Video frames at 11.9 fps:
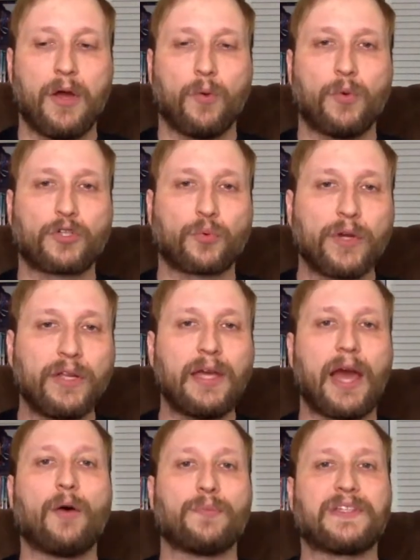which really
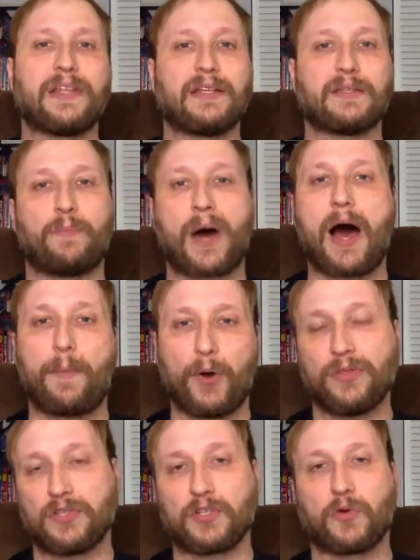helps things pop
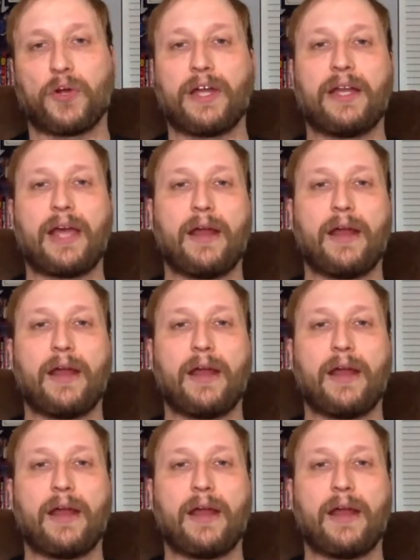on the screen